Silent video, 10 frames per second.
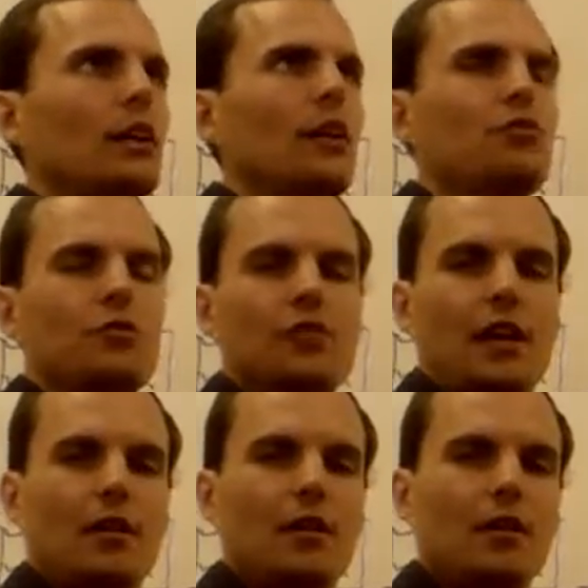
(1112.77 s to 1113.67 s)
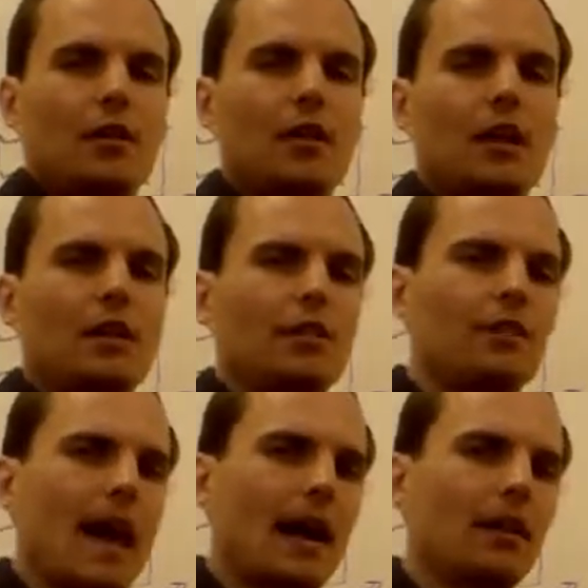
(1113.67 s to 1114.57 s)
interesting in the
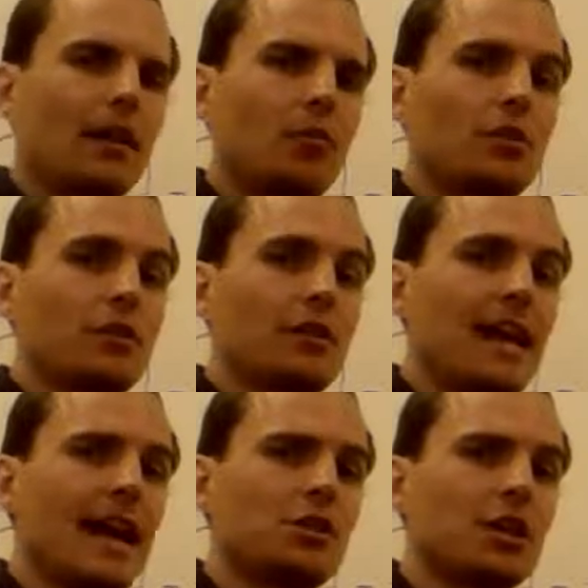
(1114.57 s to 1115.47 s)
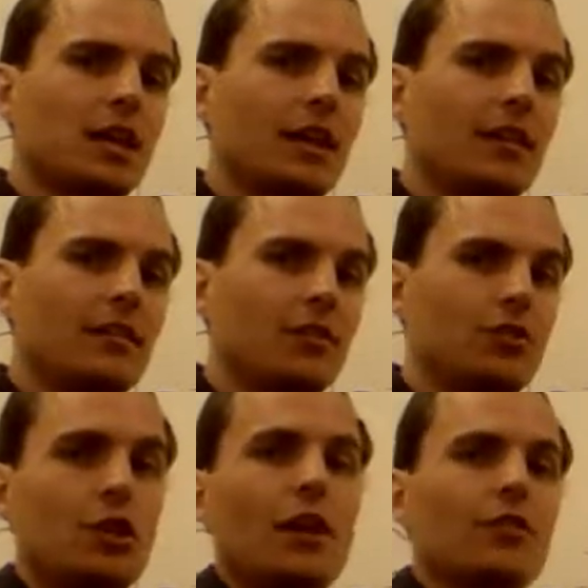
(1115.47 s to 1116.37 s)
fact that what you're attaching
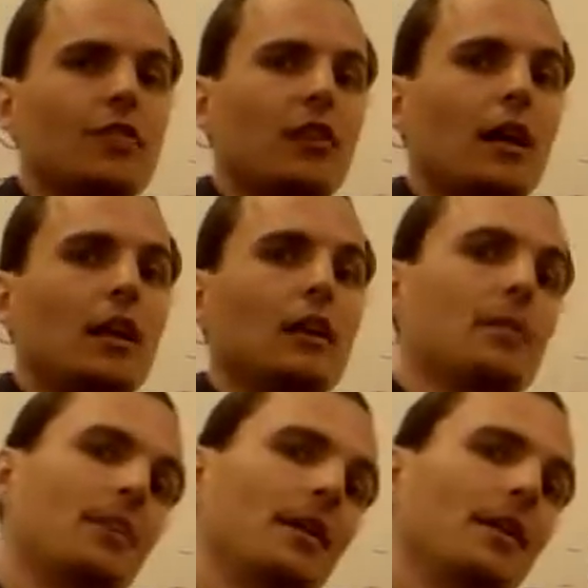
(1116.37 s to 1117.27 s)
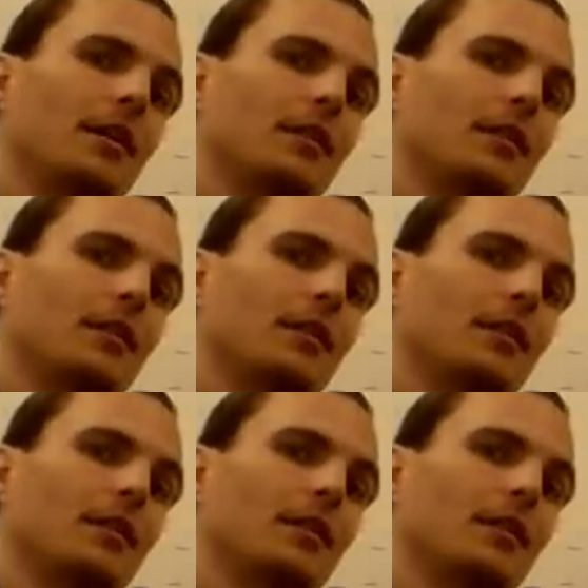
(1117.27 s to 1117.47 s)
isn't just a lipid,